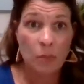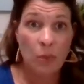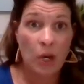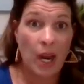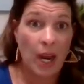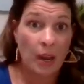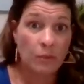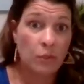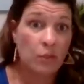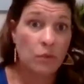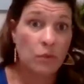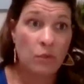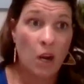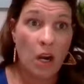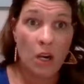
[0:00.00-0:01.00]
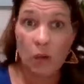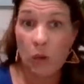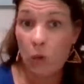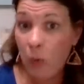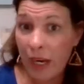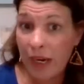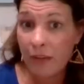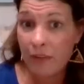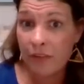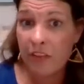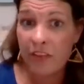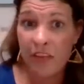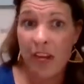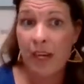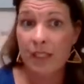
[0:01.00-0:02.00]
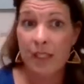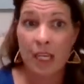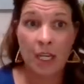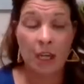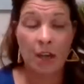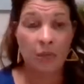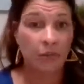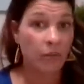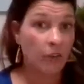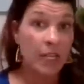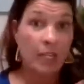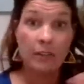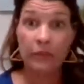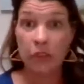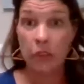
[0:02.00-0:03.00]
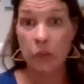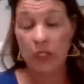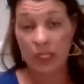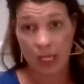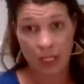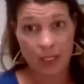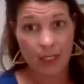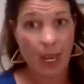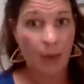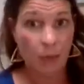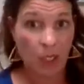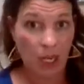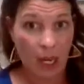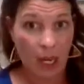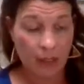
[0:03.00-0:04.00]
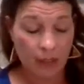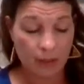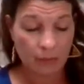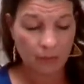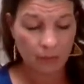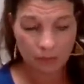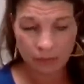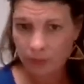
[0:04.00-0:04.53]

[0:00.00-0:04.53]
perhaps you are aware of the fact that a friend of yours has IBS.